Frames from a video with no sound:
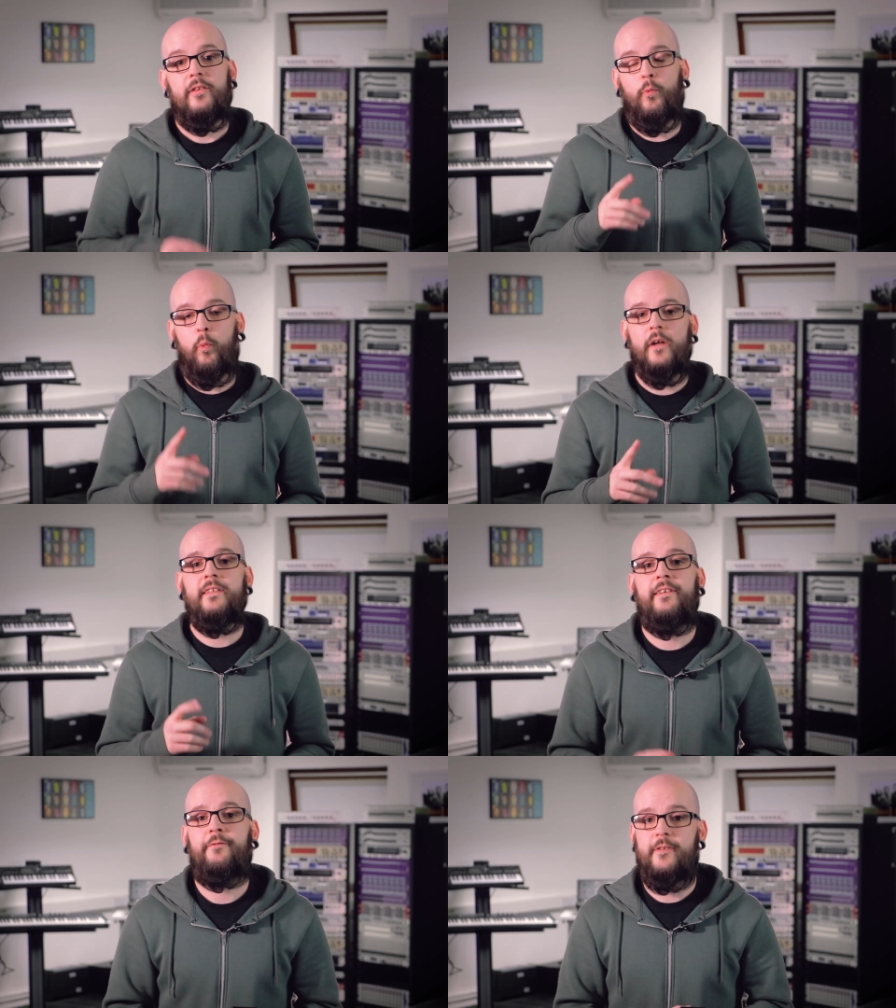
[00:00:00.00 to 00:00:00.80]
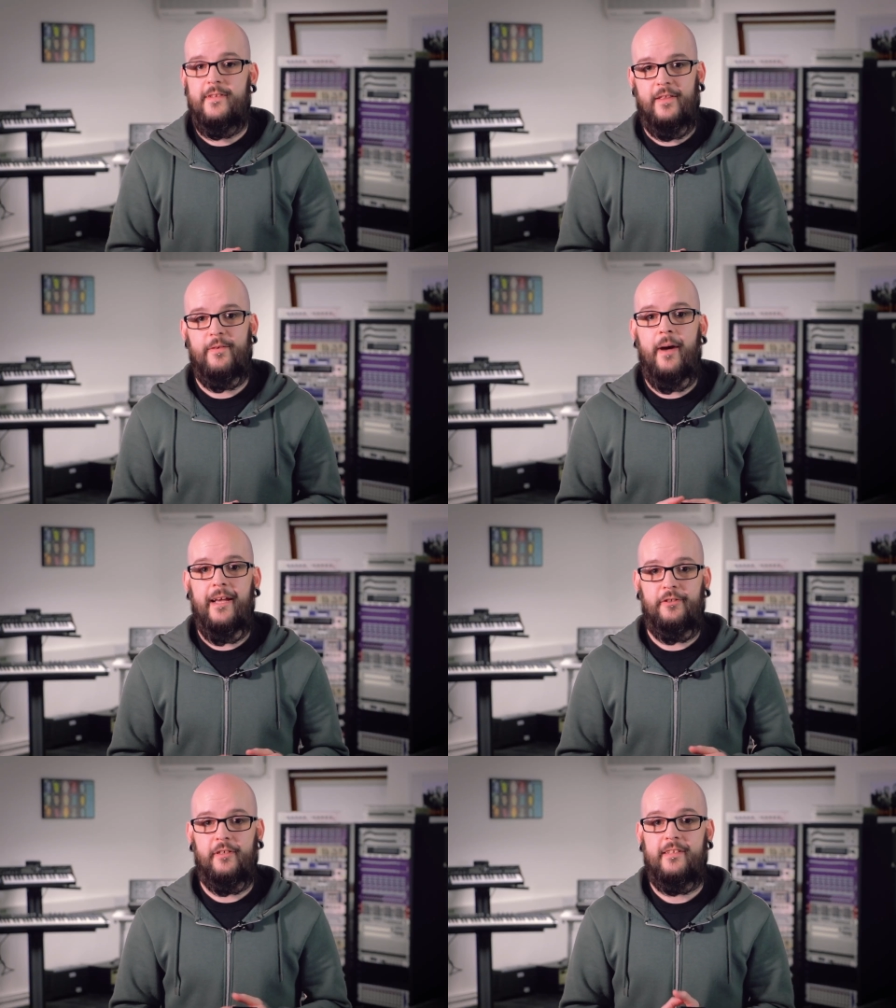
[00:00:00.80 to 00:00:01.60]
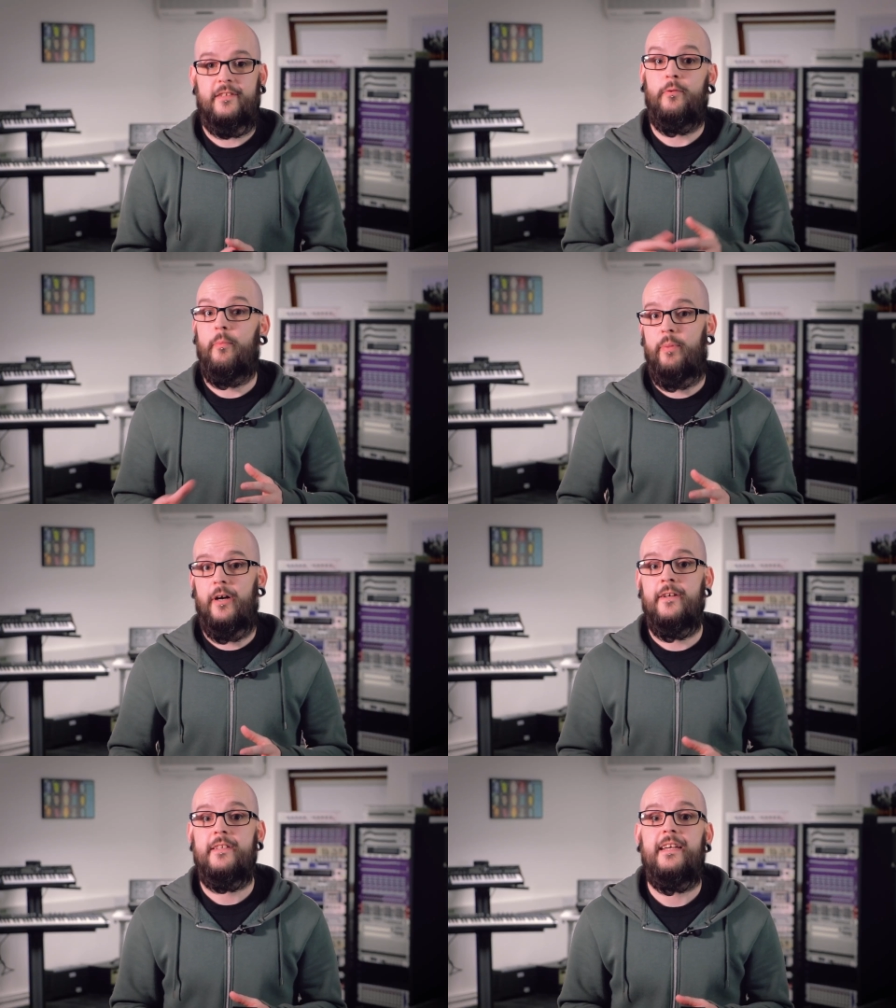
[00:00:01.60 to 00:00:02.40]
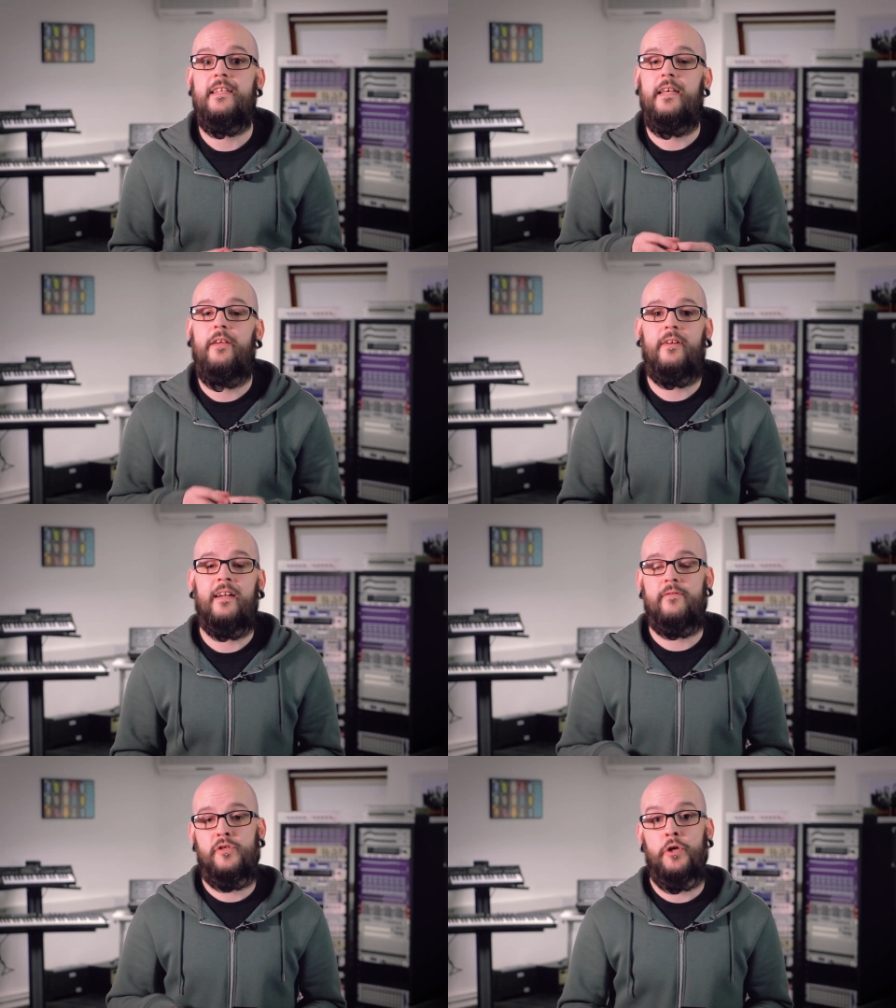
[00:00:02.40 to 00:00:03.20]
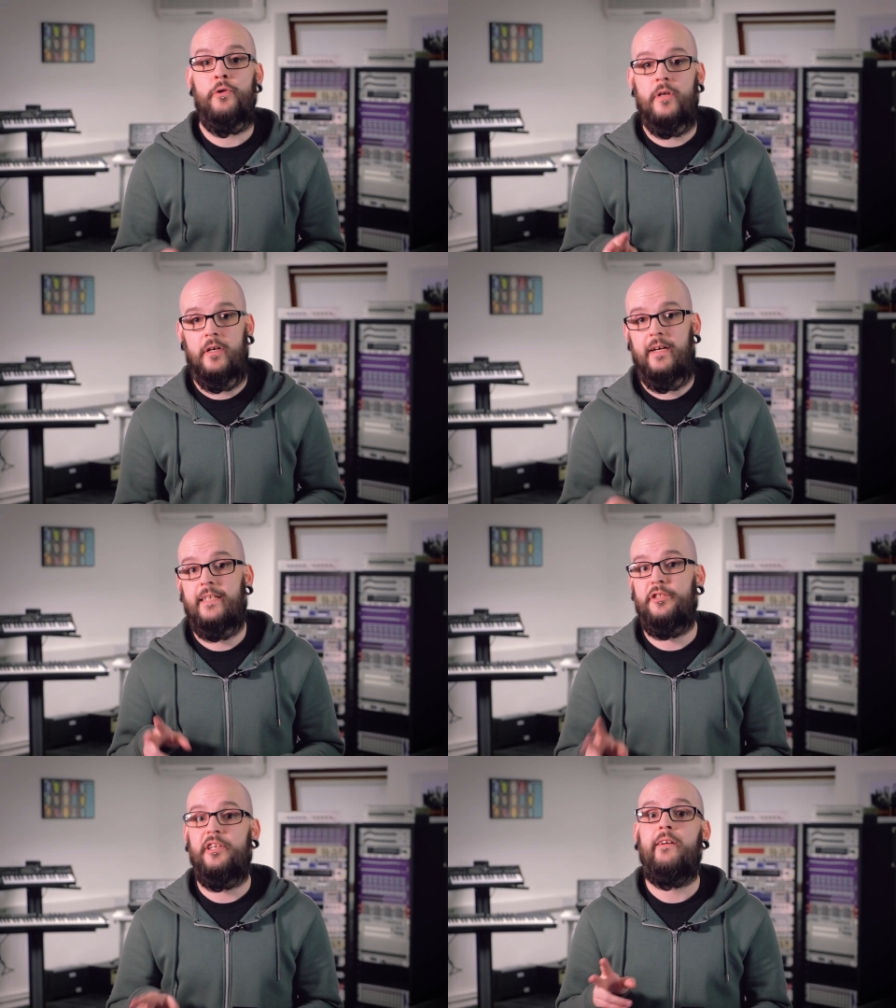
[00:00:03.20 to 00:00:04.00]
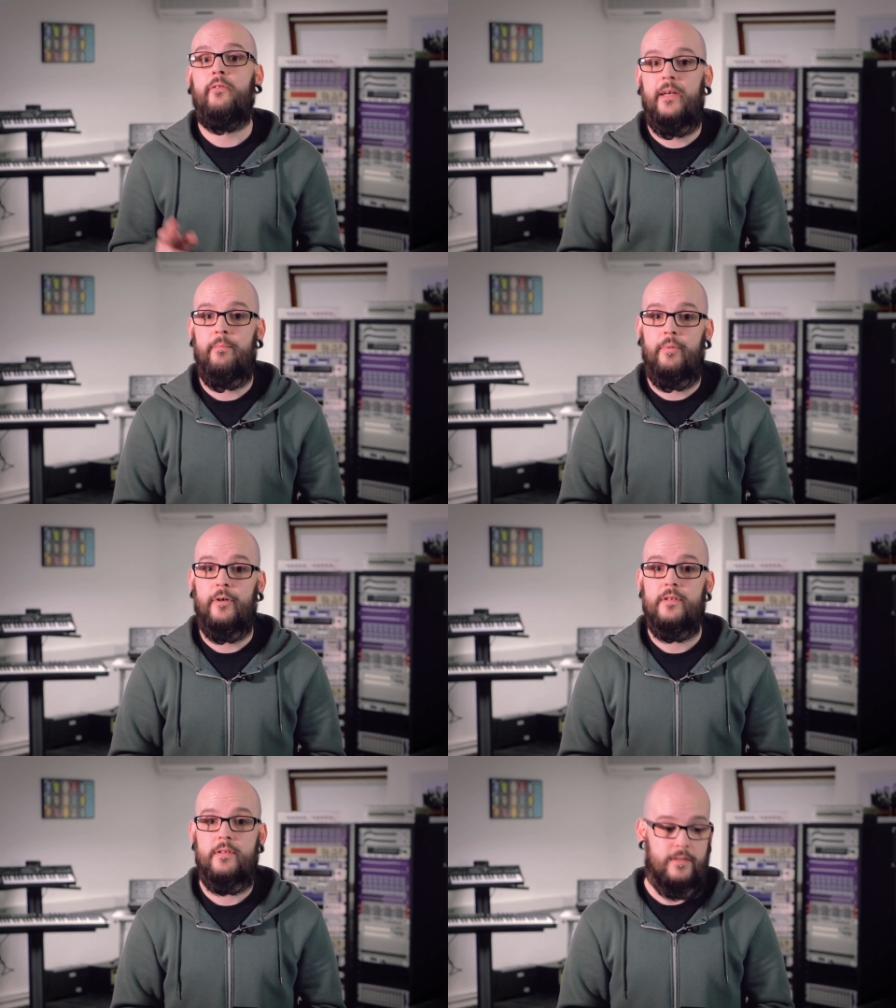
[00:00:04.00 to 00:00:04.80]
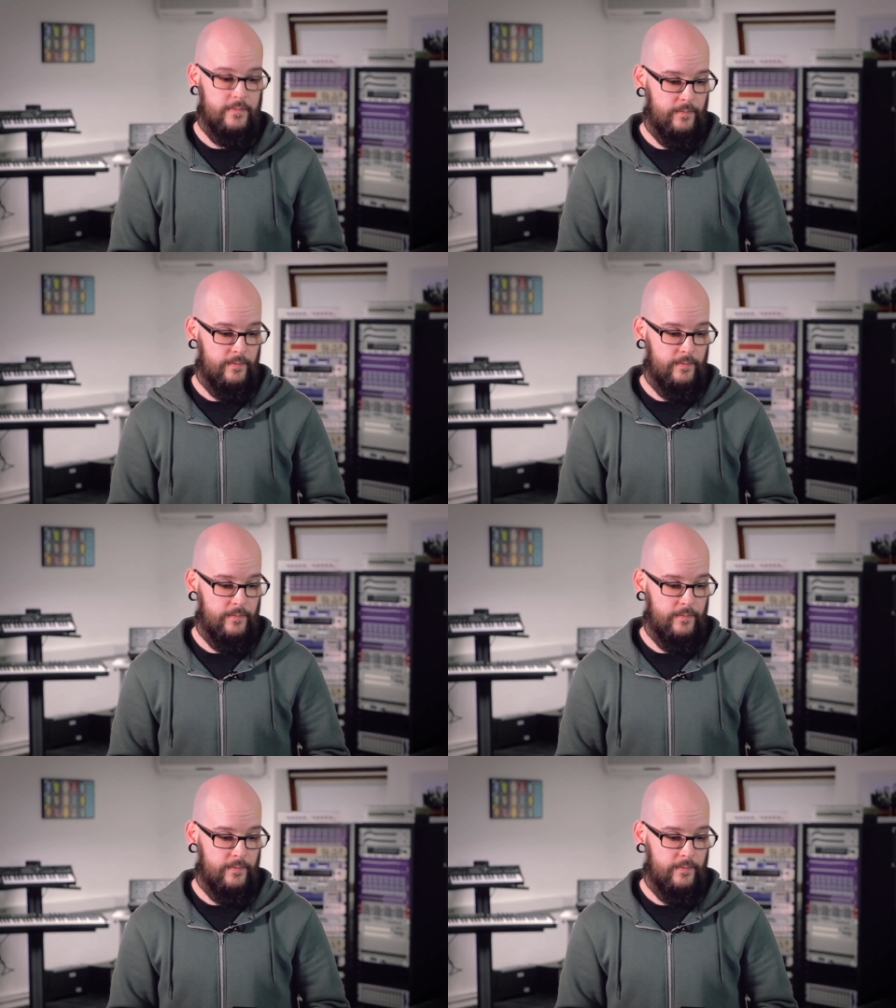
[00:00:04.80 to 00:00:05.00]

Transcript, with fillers: The one difference on the matrix to a bus is that you can have two direct channel inputs.